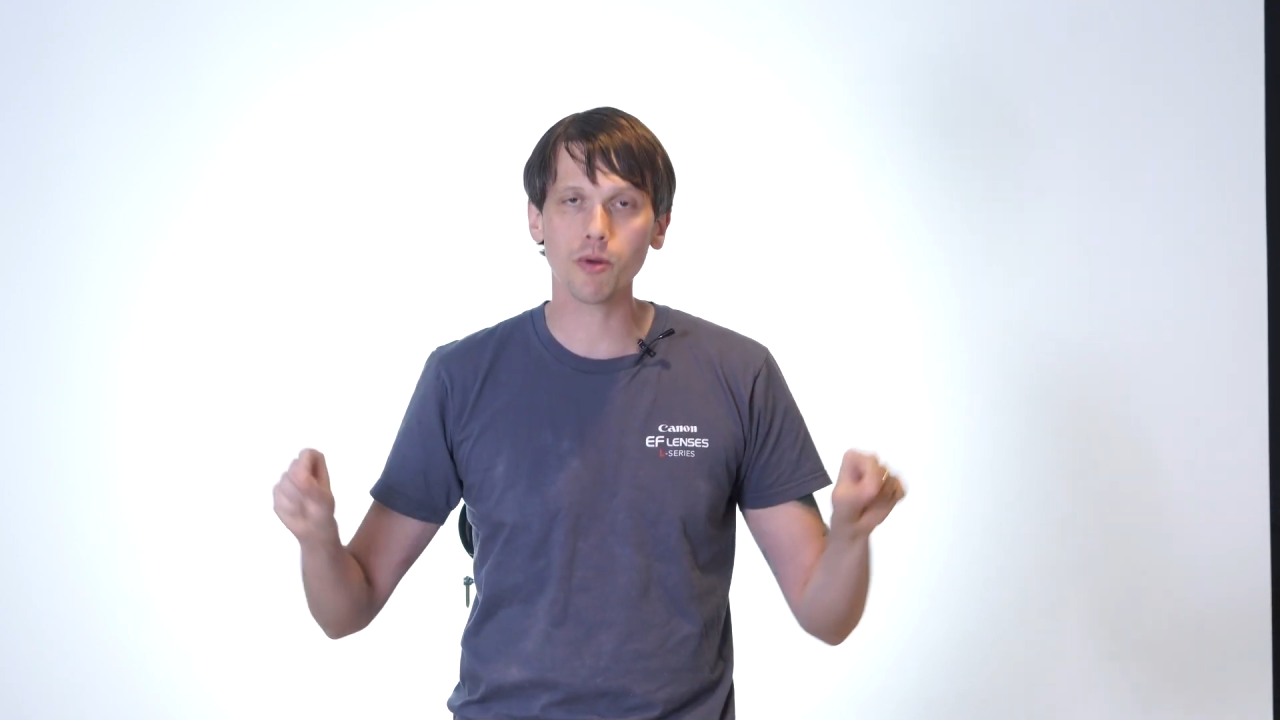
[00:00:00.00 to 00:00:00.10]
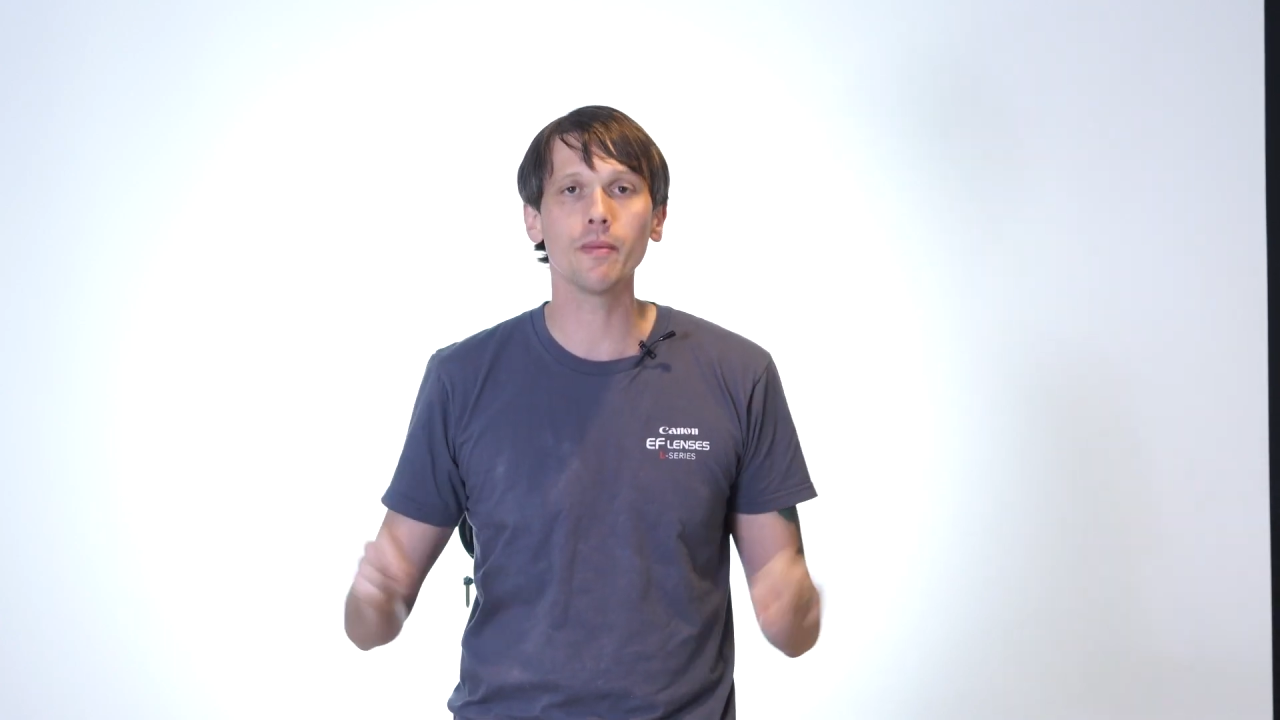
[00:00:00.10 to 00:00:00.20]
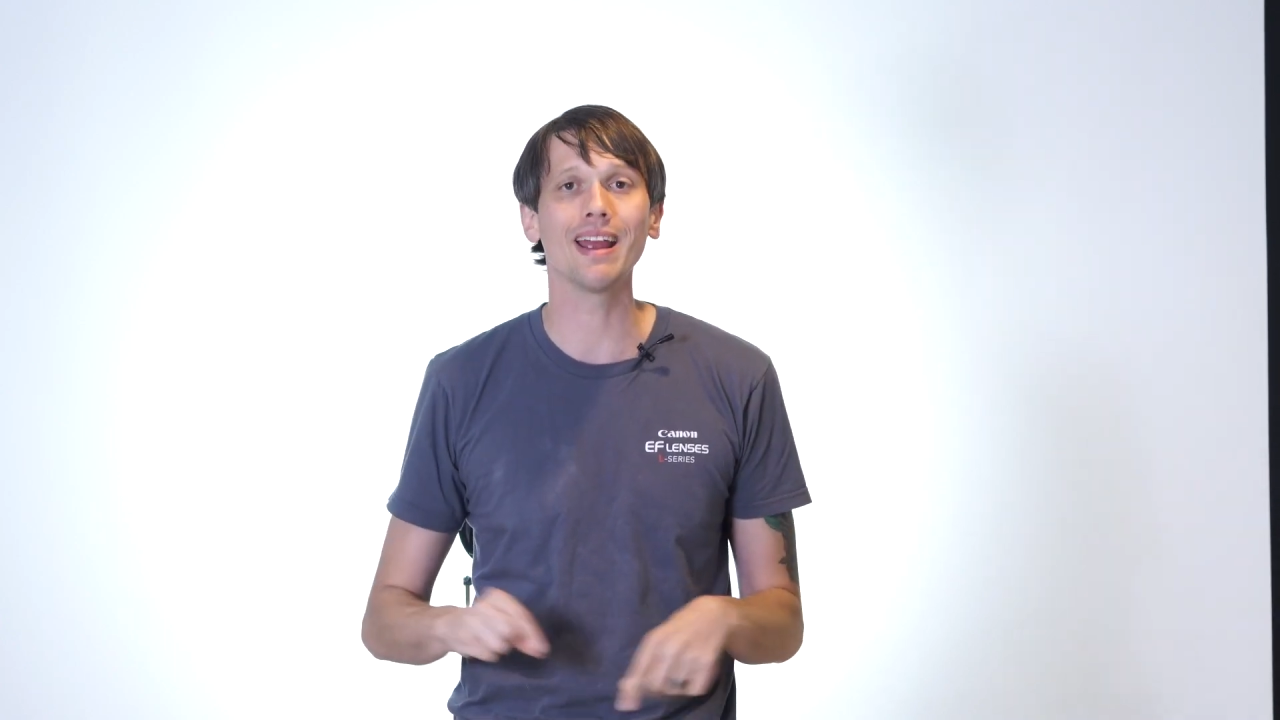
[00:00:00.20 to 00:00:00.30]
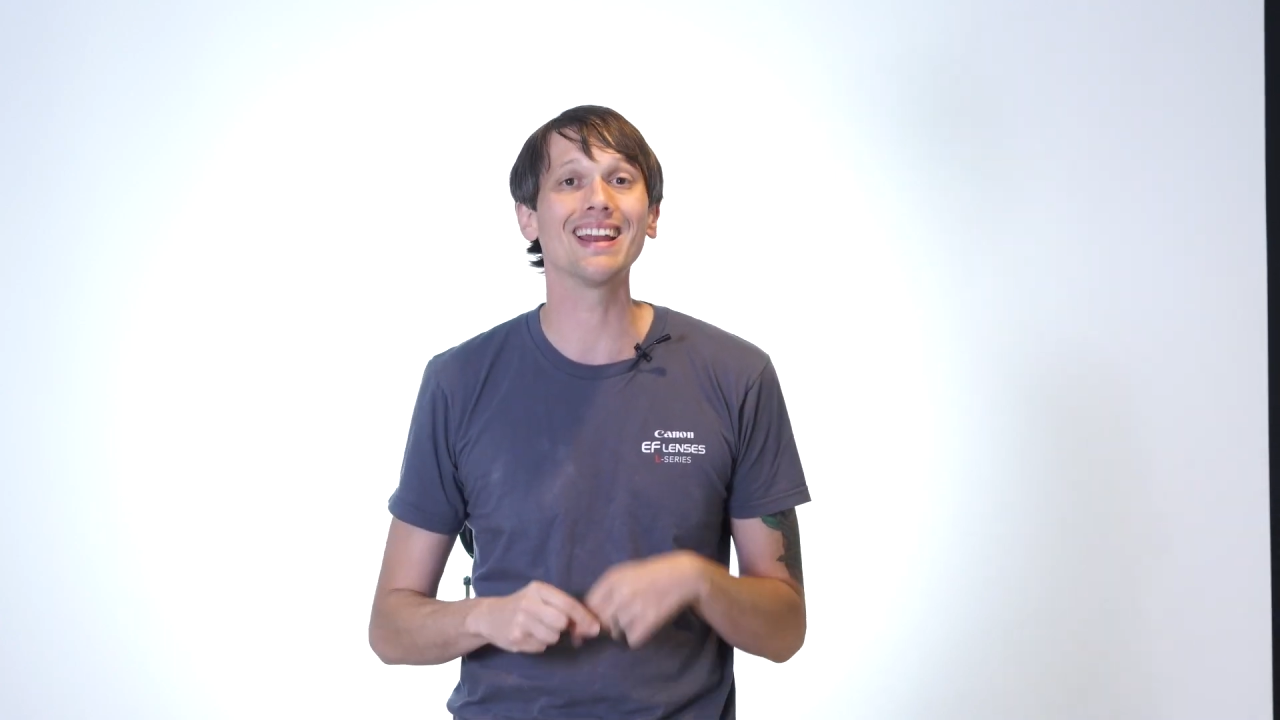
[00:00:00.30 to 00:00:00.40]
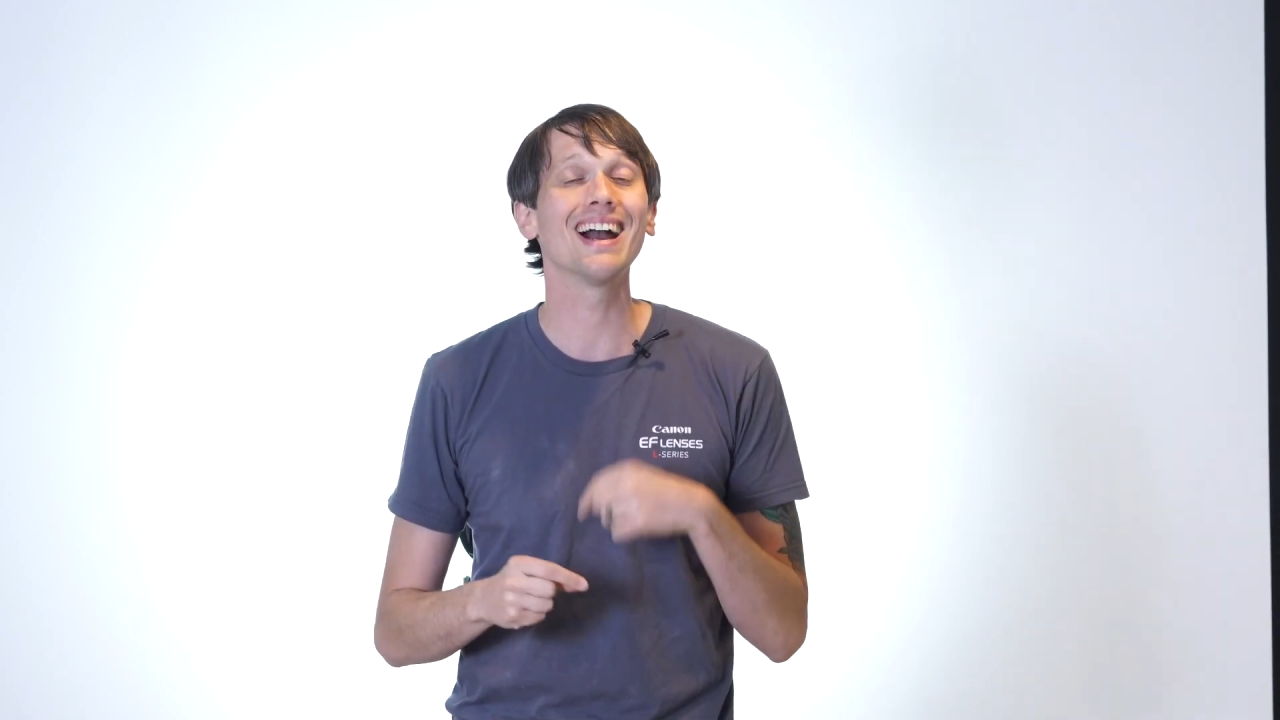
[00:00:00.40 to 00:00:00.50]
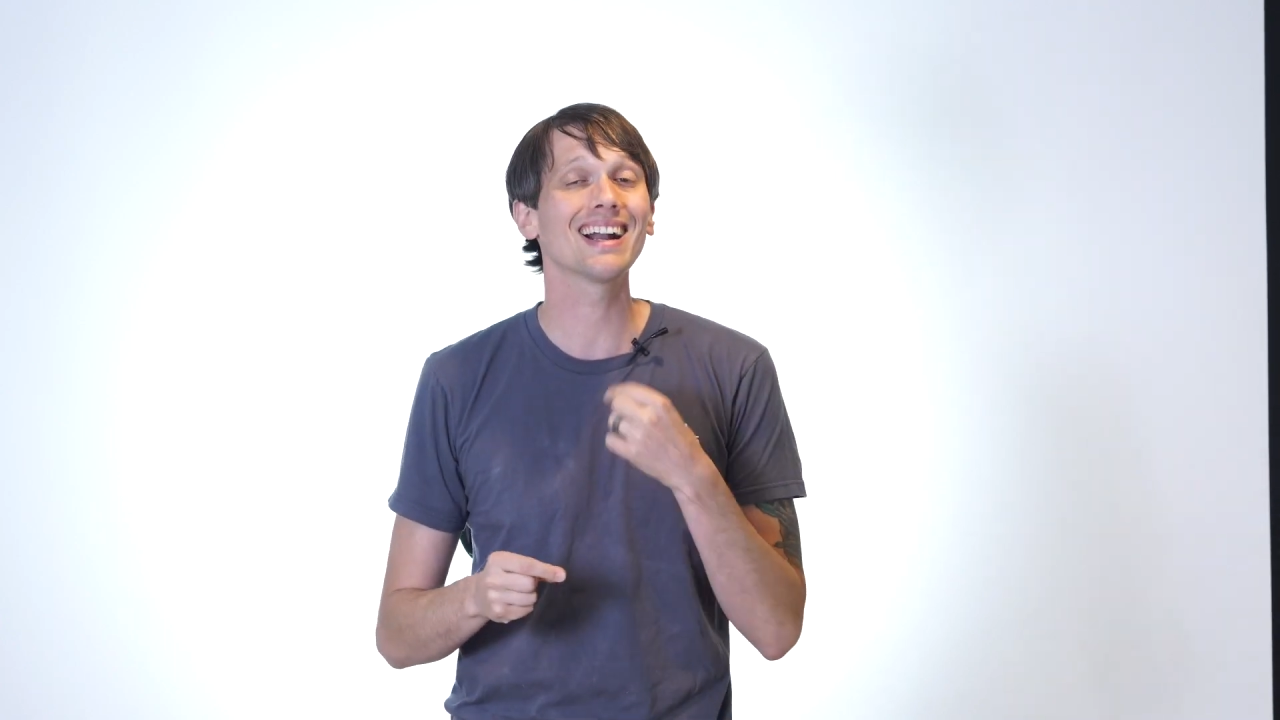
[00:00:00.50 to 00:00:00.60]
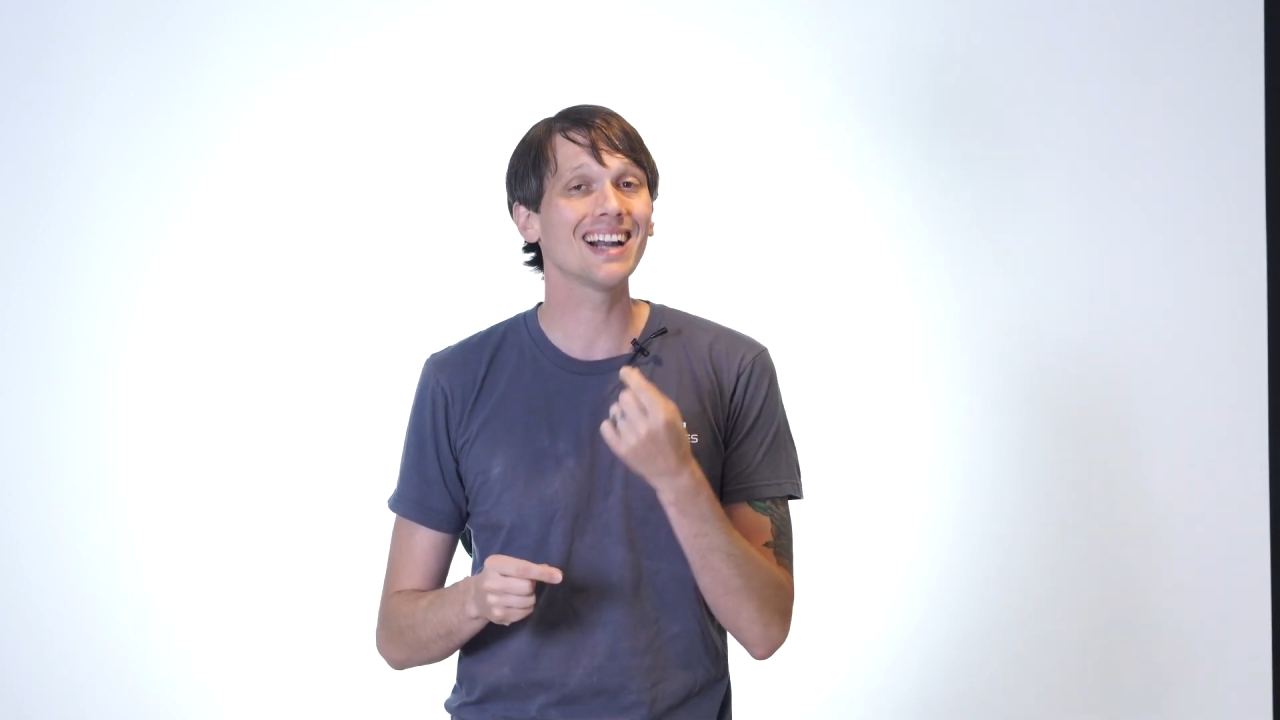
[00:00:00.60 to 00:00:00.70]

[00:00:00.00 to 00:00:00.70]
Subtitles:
remain